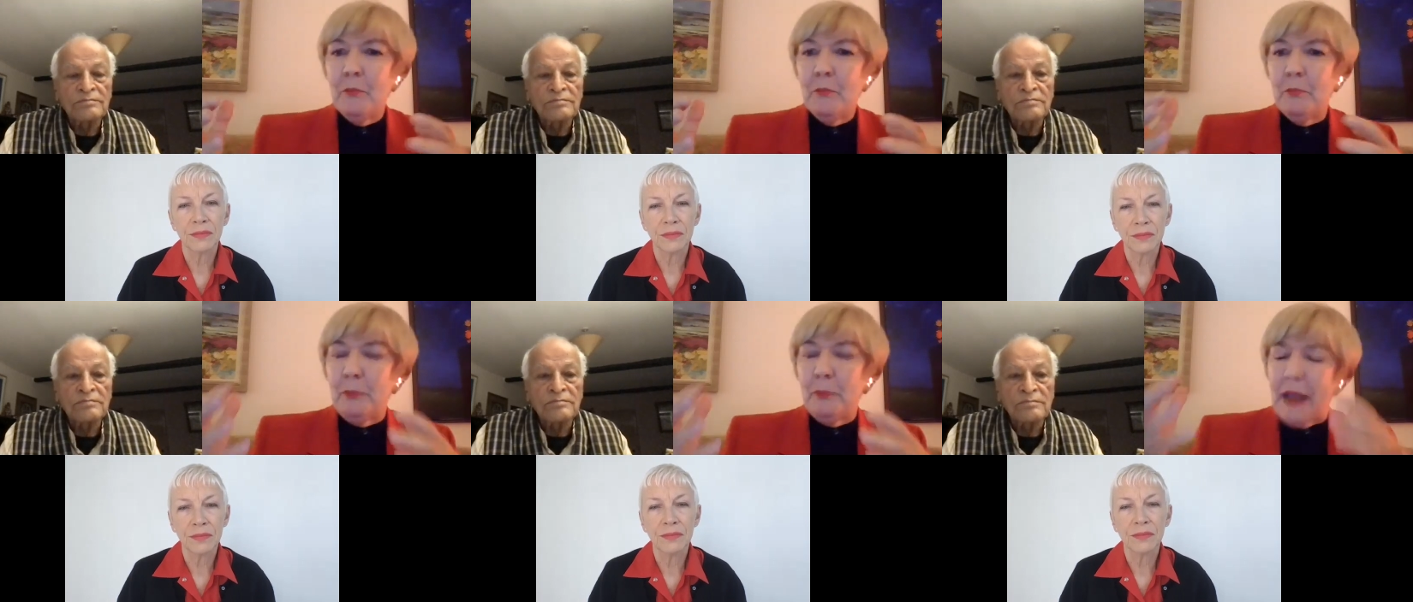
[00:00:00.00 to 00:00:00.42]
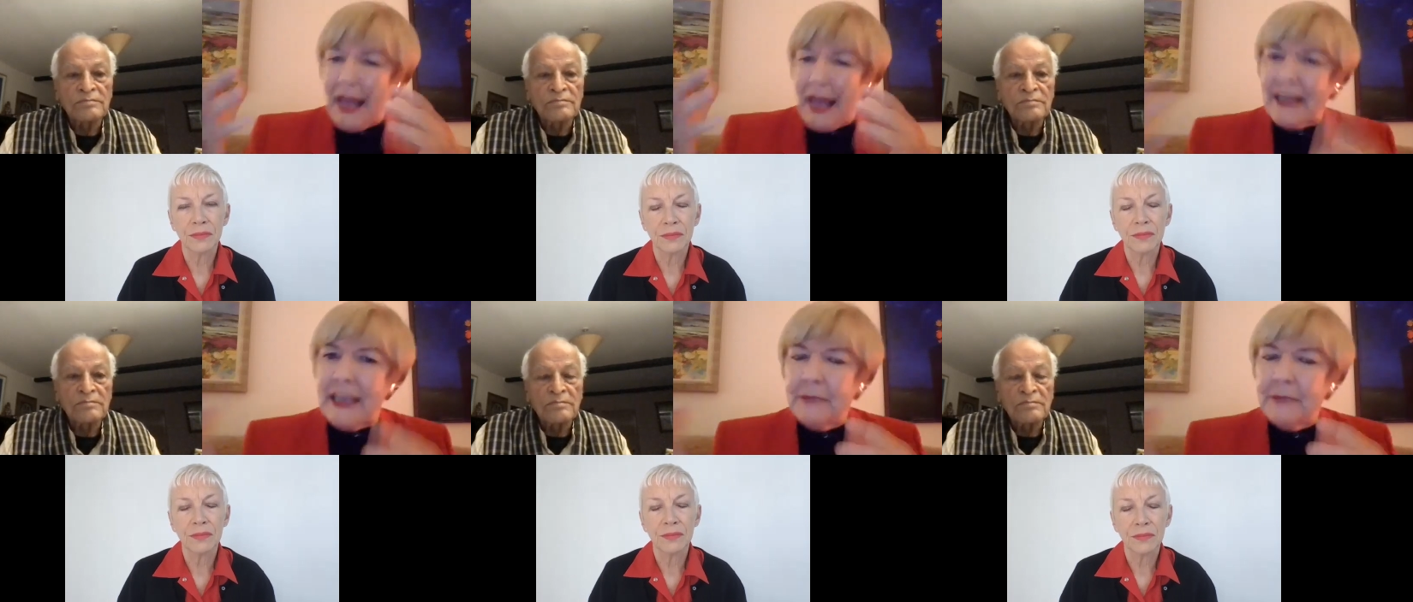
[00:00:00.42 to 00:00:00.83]
Speaker 1: But
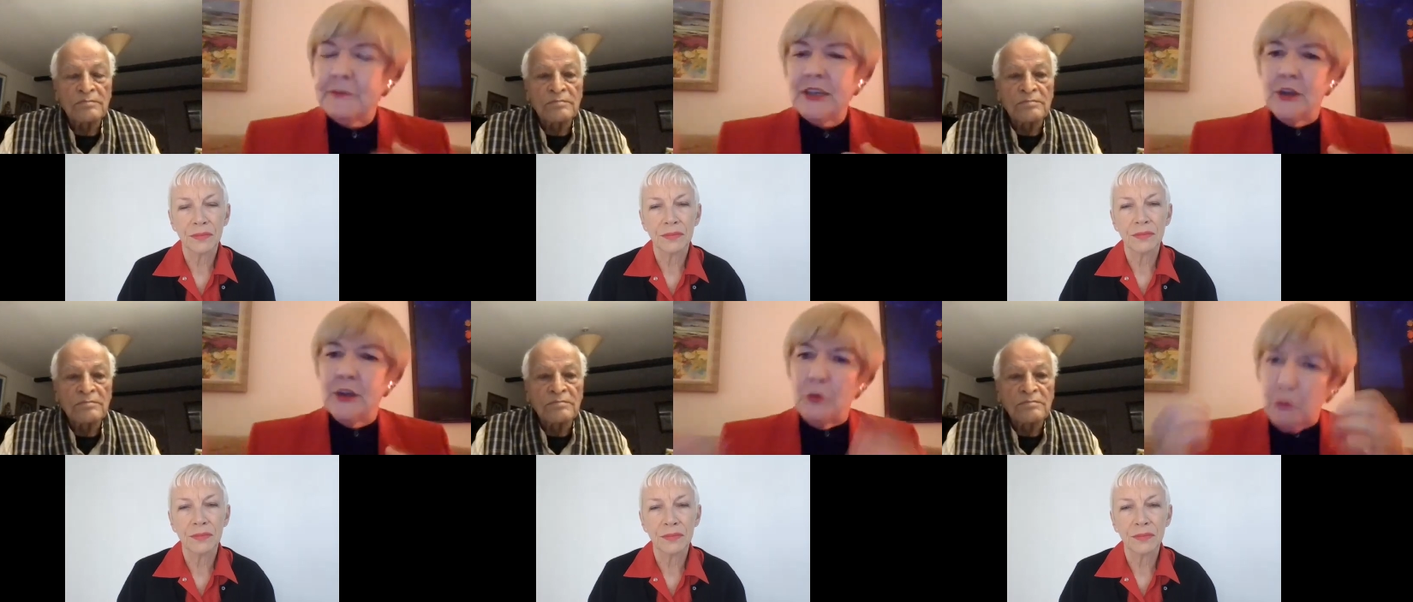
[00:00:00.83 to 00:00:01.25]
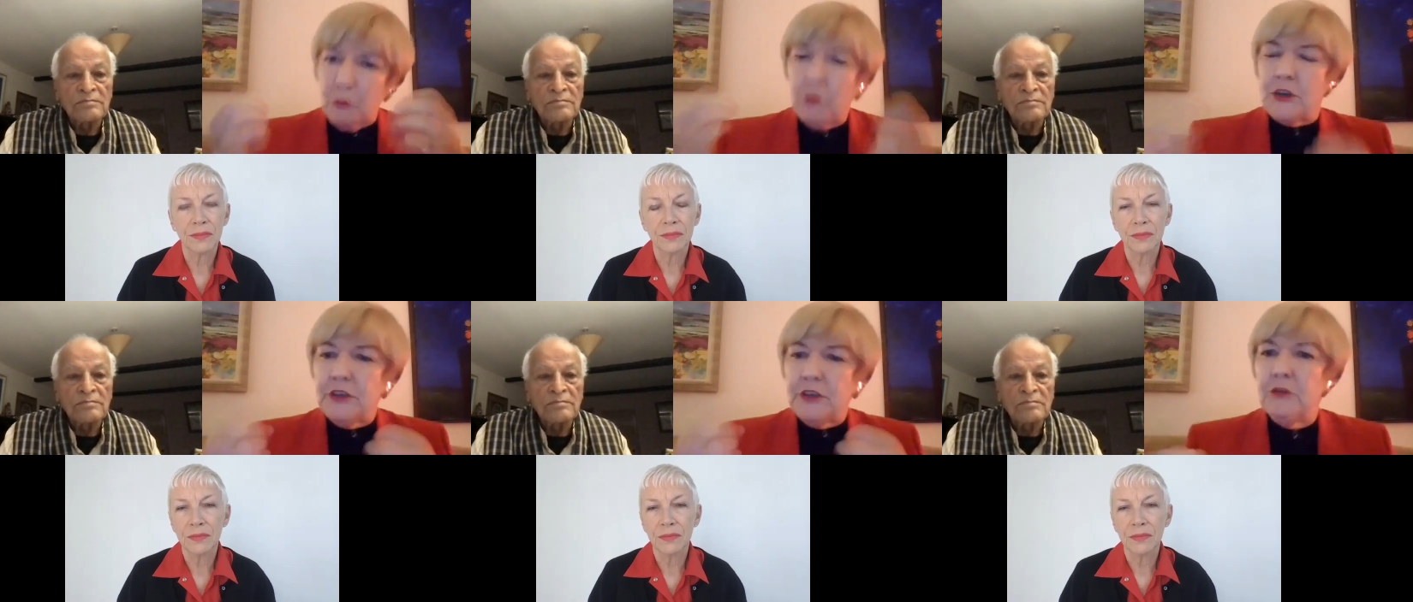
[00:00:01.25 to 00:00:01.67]
Annie, you know,
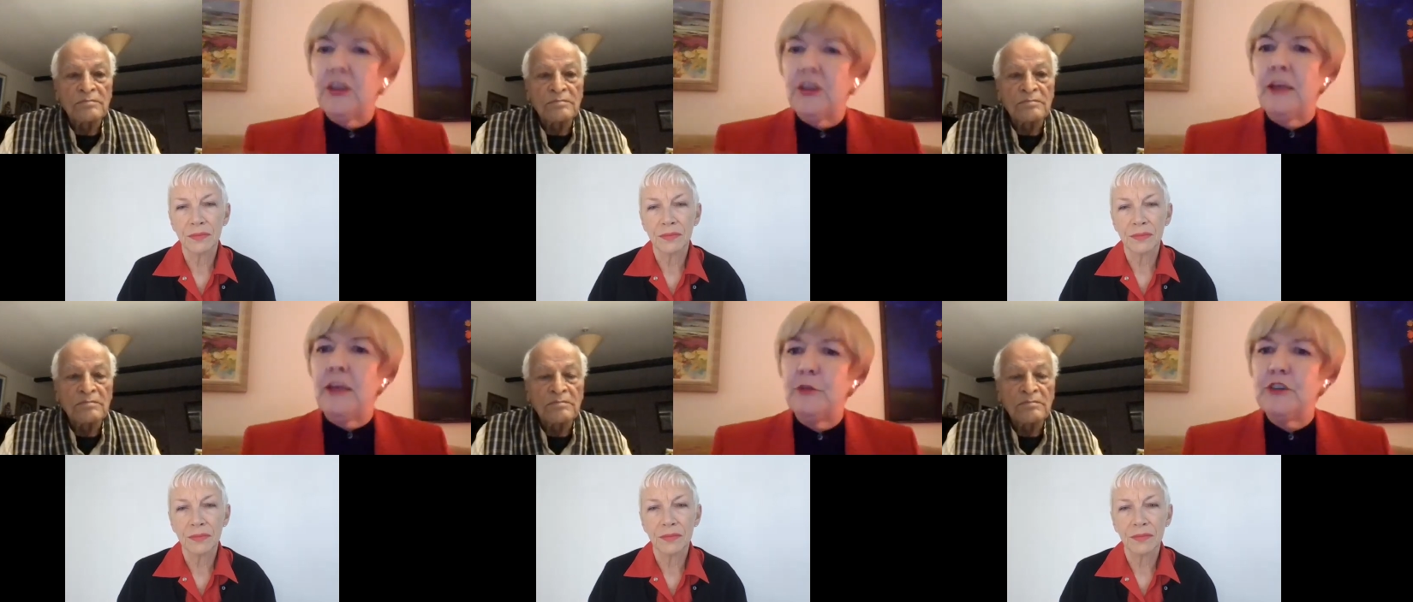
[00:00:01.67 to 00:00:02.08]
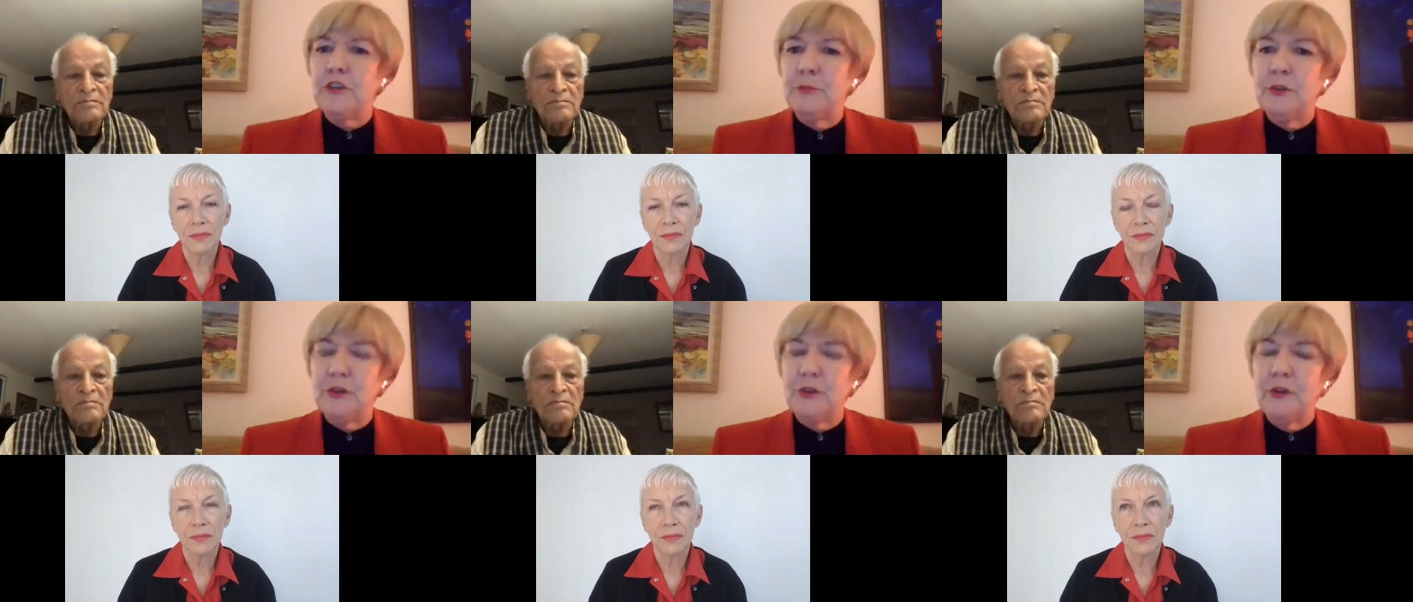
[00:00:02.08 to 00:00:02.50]
what do you think we should be
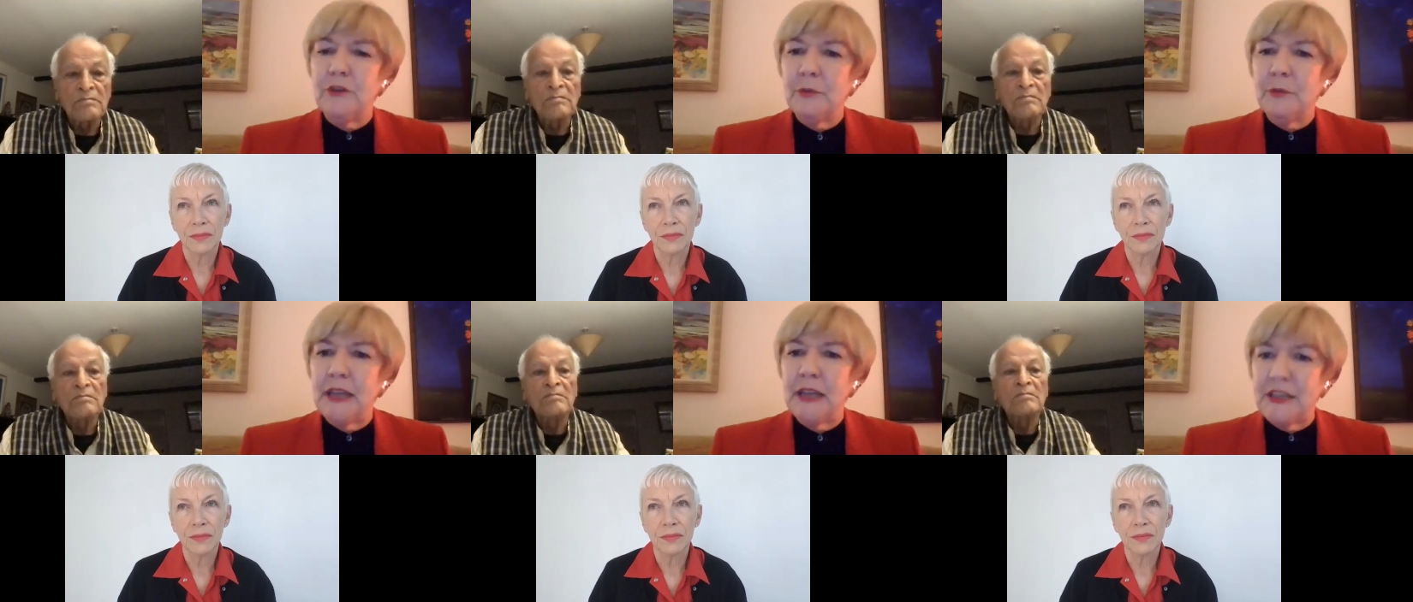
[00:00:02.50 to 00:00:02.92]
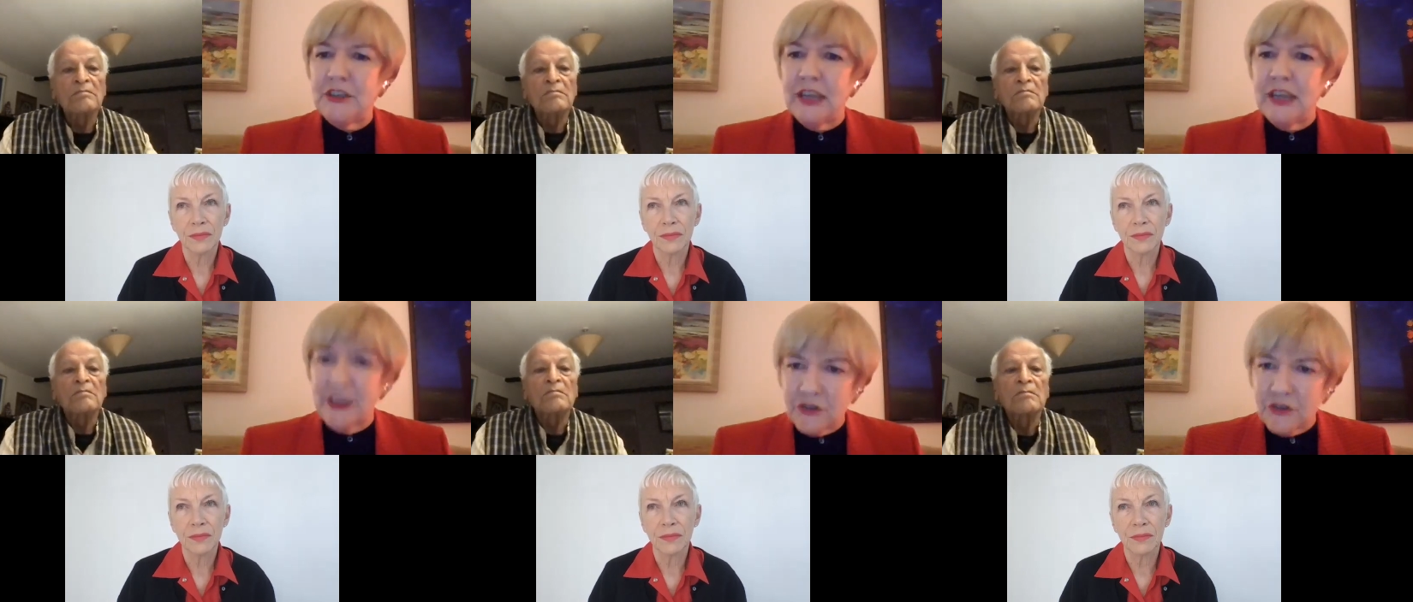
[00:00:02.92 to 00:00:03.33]
doing from an
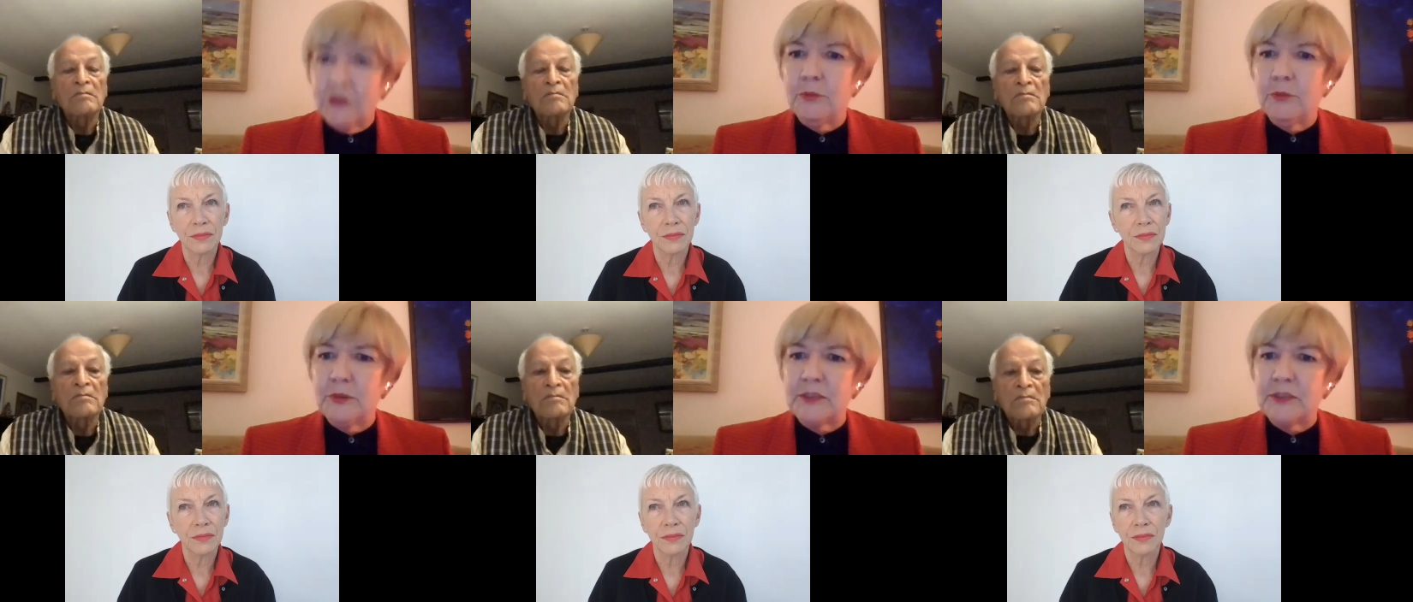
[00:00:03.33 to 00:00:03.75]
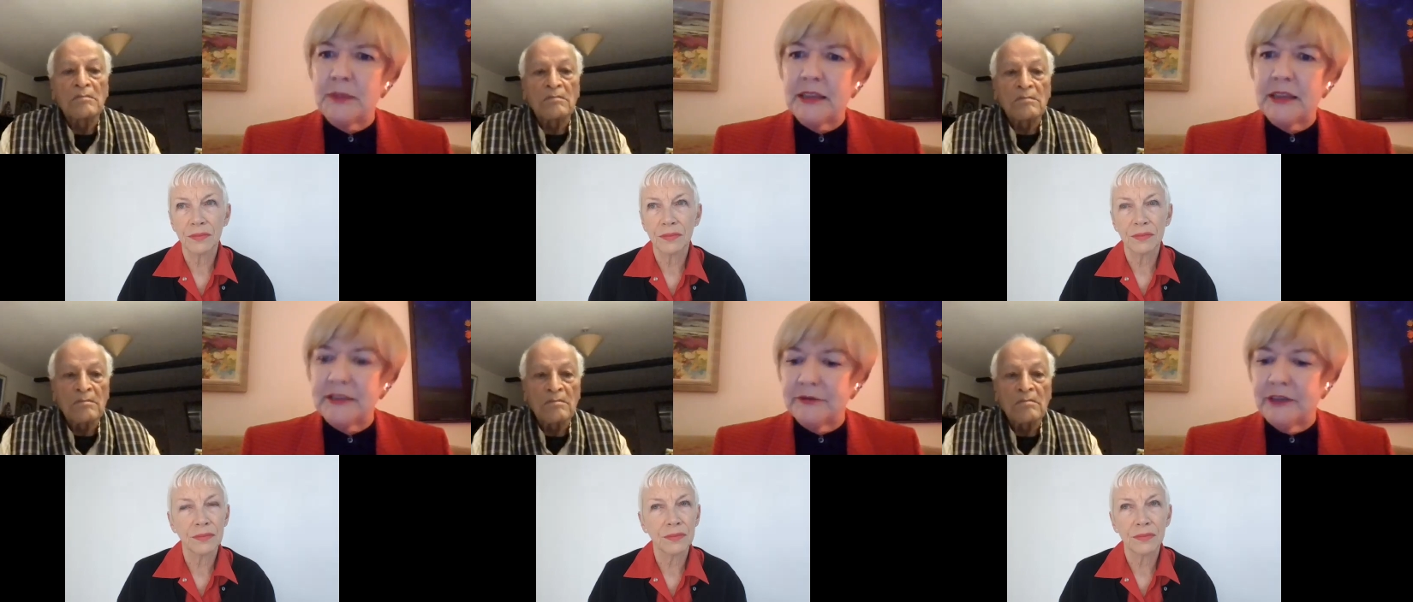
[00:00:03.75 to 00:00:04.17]
educational
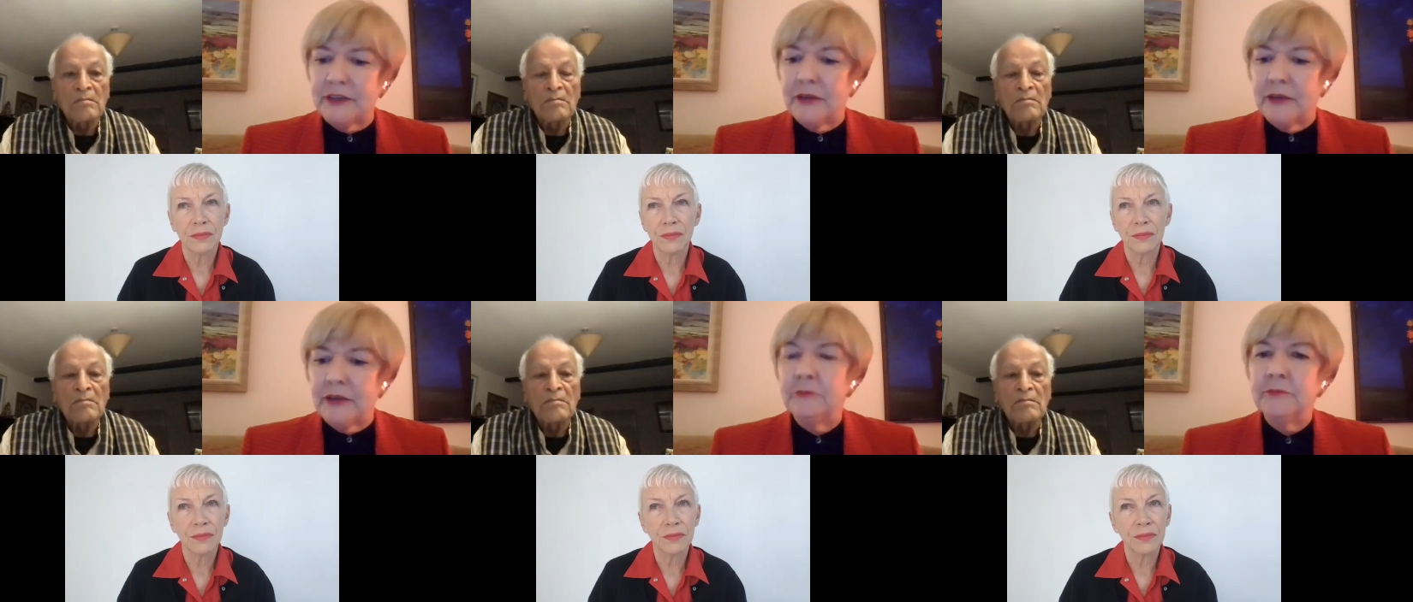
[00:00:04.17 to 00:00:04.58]
perspective now?